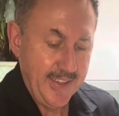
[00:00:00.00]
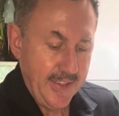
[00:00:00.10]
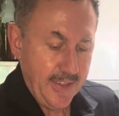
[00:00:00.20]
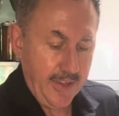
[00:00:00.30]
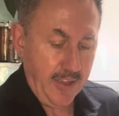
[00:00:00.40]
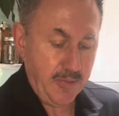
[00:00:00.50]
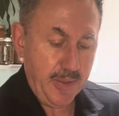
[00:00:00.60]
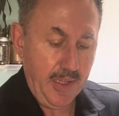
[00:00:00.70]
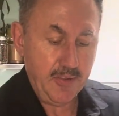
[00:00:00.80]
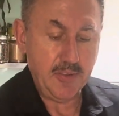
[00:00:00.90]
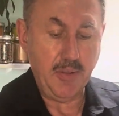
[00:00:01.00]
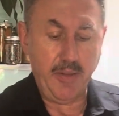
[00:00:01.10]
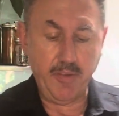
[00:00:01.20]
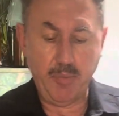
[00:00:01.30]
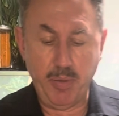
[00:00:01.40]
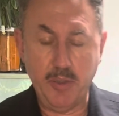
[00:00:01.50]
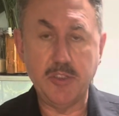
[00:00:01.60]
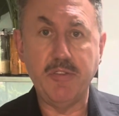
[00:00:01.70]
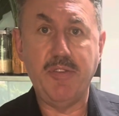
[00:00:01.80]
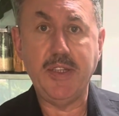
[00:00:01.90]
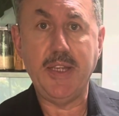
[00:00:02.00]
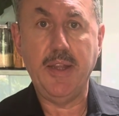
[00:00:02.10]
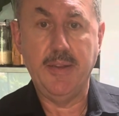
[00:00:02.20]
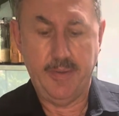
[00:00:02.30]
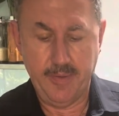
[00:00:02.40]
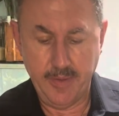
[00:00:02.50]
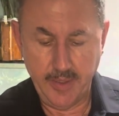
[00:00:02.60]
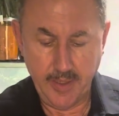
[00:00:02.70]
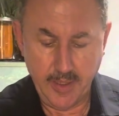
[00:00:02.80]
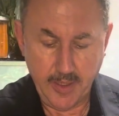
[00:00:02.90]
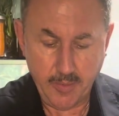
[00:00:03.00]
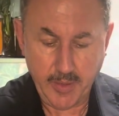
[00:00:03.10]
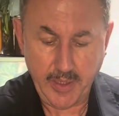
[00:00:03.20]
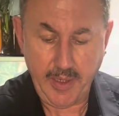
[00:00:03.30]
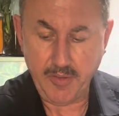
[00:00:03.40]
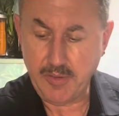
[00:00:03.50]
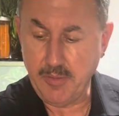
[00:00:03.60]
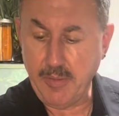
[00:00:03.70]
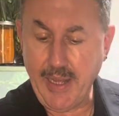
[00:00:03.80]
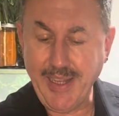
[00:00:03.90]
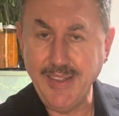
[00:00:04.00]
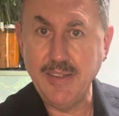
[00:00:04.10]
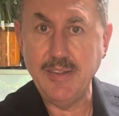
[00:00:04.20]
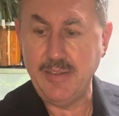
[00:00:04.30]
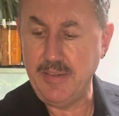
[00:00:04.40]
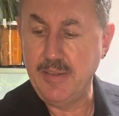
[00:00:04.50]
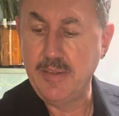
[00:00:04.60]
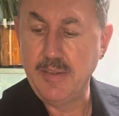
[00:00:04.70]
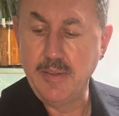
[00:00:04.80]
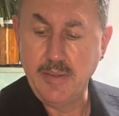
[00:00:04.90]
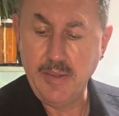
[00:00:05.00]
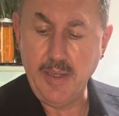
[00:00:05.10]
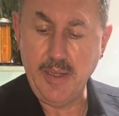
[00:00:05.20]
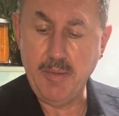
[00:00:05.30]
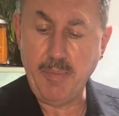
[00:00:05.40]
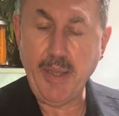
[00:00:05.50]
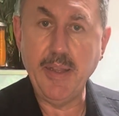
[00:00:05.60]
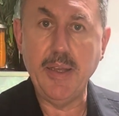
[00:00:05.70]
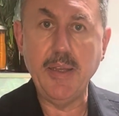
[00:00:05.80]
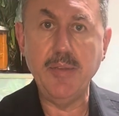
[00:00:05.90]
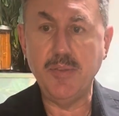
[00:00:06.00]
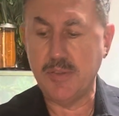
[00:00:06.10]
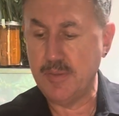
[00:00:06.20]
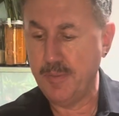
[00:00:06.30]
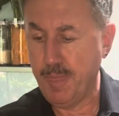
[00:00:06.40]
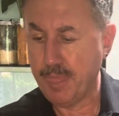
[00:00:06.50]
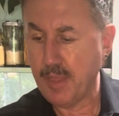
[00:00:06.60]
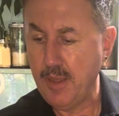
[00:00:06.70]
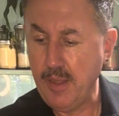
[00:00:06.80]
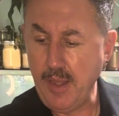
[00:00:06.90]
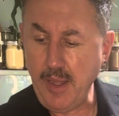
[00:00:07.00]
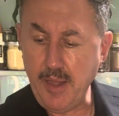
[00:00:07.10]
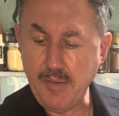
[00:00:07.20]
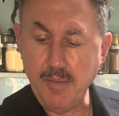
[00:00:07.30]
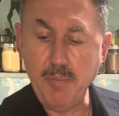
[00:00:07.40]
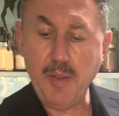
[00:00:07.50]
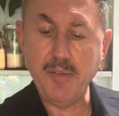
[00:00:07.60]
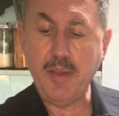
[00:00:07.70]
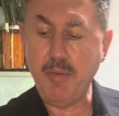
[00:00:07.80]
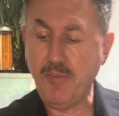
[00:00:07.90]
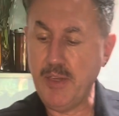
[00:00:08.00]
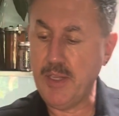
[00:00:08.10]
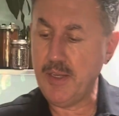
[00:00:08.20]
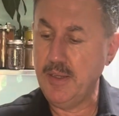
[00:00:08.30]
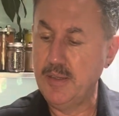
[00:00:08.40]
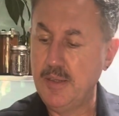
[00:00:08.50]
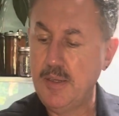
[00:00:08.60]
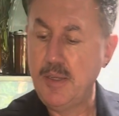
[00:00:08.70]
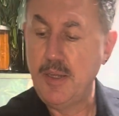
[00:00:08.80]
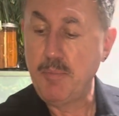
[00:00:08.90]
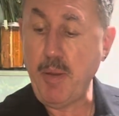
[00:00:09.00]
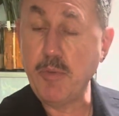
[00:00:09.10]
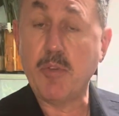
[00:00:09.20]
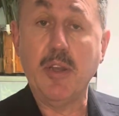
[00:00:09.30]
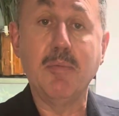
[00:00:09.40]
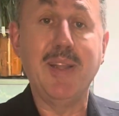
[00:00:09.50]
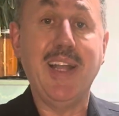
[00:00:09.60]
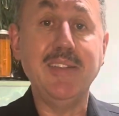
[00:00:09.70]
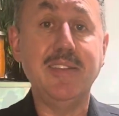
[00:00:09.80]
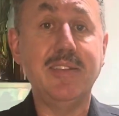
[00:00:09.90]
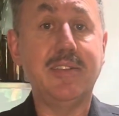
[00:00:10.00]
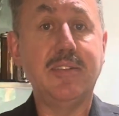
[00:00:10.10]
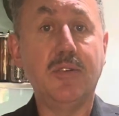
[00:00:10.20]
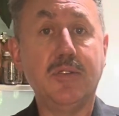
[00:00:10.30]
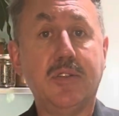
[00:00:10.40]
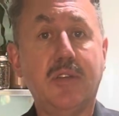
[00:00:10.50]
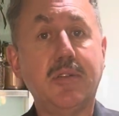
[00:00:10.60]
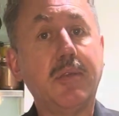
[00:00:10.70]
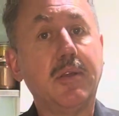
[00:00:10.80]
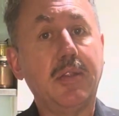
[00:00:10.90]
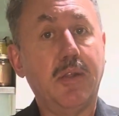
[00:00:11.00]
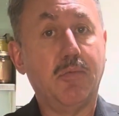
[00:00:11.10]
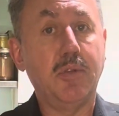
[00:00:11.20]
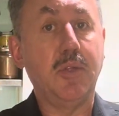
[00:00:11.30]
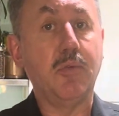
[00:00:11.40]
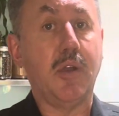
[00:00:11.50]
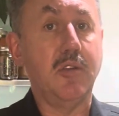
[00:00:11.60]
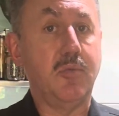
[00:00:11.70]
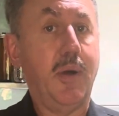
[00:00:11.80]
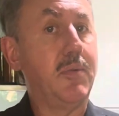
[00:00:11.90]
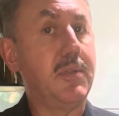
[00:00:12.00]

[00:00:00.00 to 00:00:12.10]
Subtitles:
Next we're going to have some lovely Persian feta. We're going to have some onions, bay leaves, some balsamic vinegar. Pomegranate molasses is also something that really goes well with